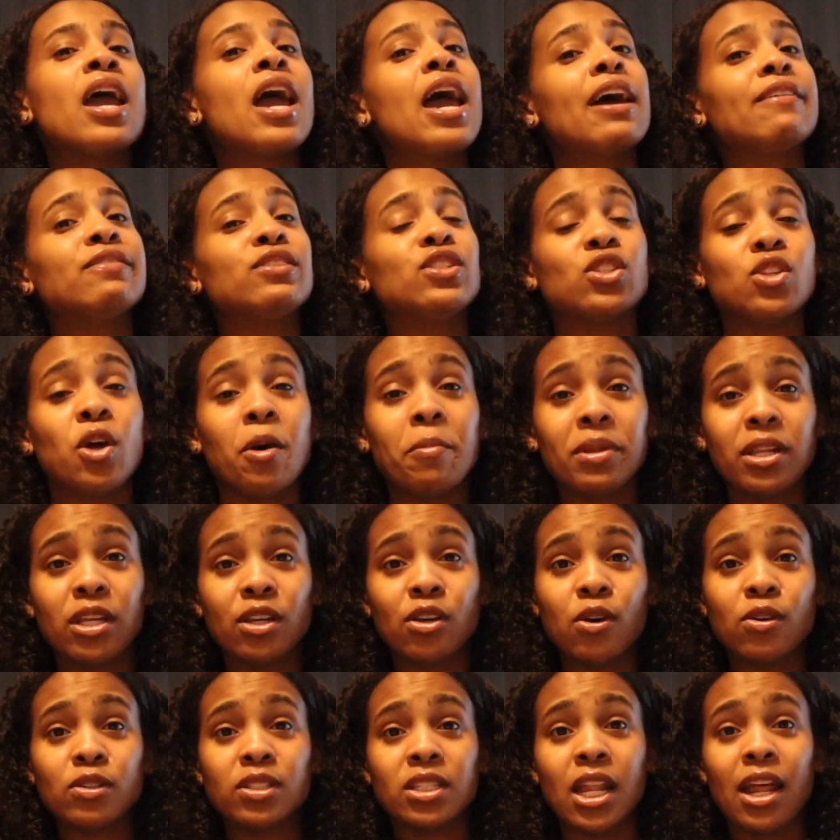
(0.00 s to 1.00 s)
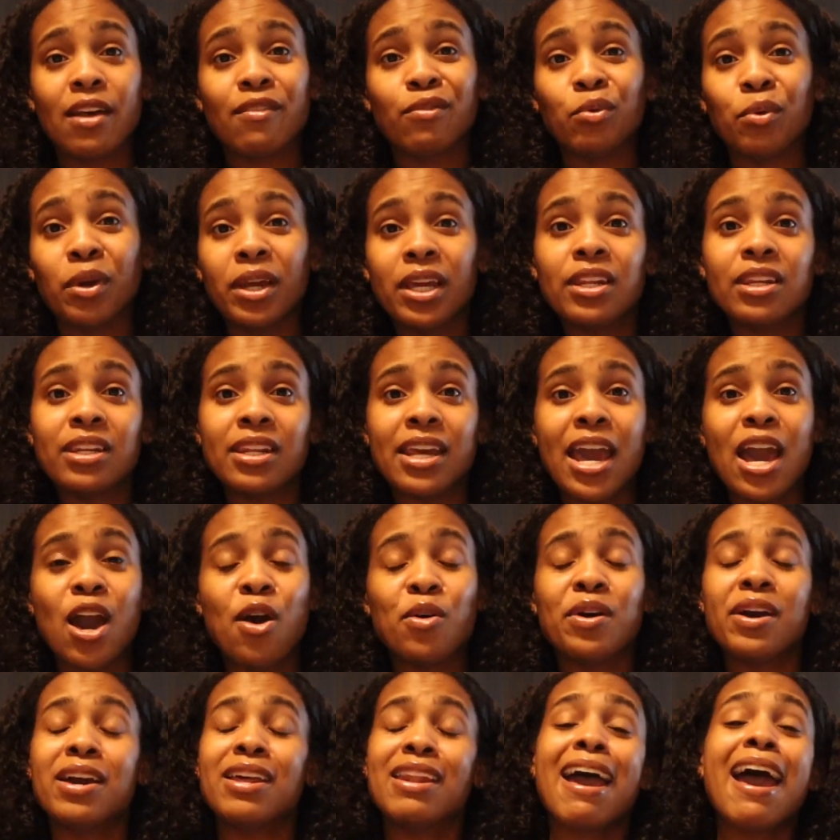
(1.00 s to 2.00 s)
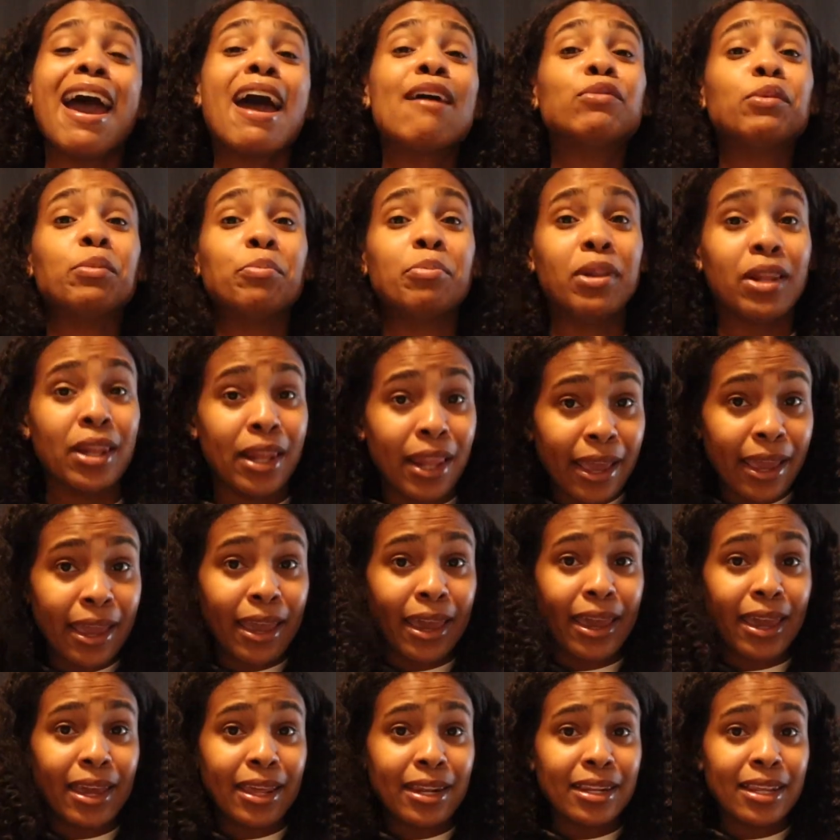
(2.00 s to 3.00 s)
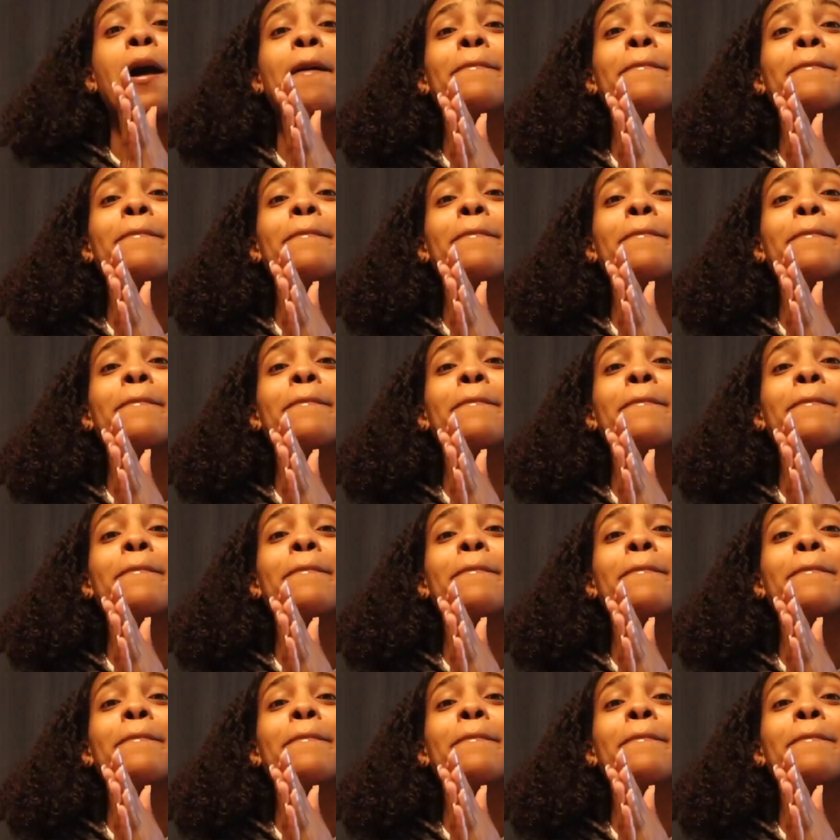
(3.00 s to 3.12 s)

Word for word: I have so many goals that I've written down, and I have a plan.